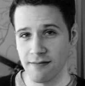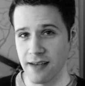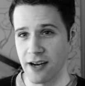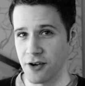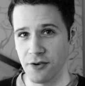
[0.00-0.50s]

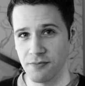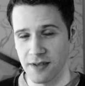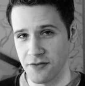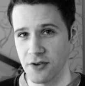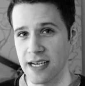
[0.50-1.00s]
I don't know
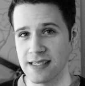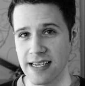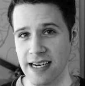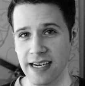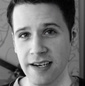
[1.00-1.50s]
if you guys
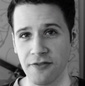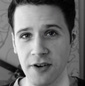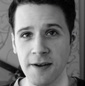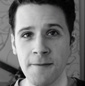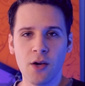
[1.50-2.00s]
say it any different.